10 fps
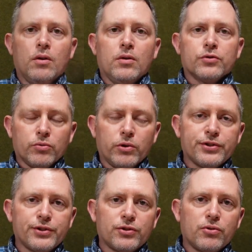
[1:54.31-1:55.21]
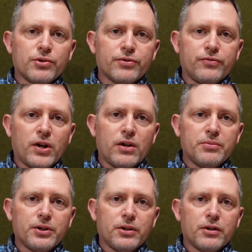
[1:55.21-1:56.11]
So what is this course of fire I'm
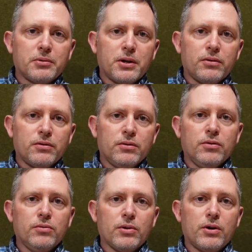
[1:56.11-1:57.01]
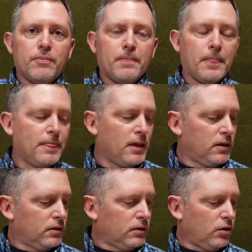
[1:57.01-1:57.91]
talking about? Well,
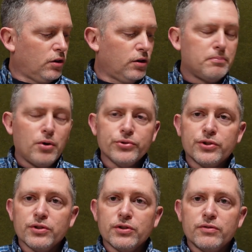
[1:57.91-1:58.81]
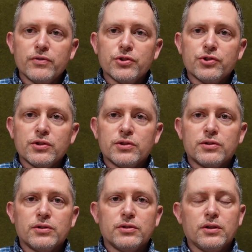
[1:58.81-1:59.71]
on most of the
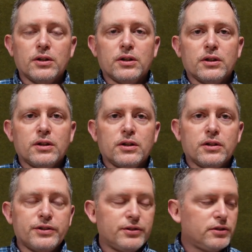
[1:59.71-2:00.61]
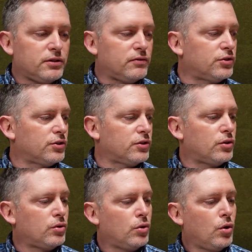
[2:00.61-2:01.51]
divisions, uh, let's see,
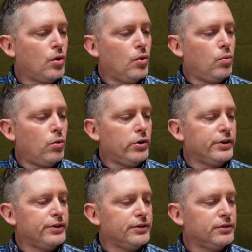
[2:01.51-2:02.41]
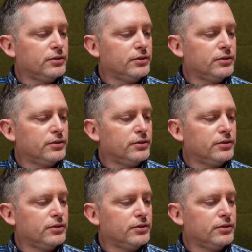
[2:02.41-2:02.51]
division one,